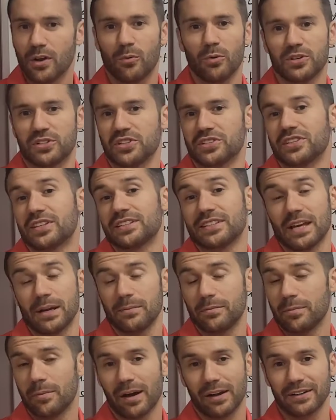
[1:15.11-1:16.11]
which is the same
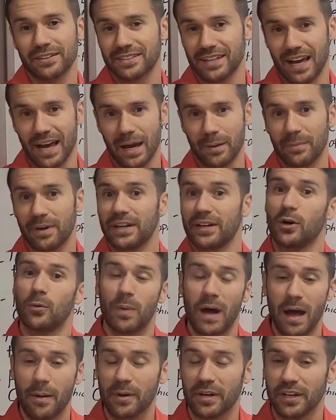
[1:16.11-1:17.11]
amount of time an
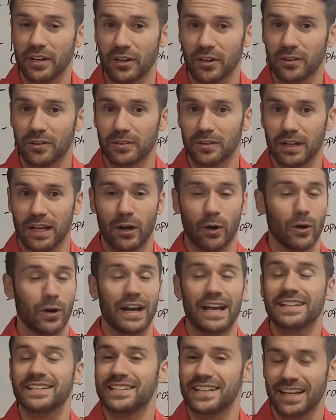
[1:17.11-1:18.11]
Obamacare or
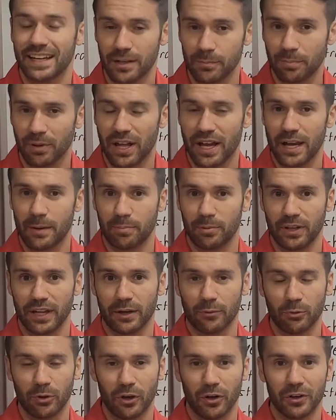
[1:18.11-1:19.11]
an ACA compliant
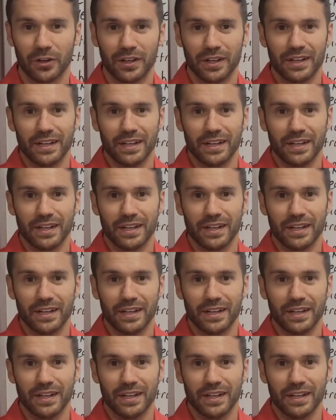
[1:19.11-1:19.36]
plan will.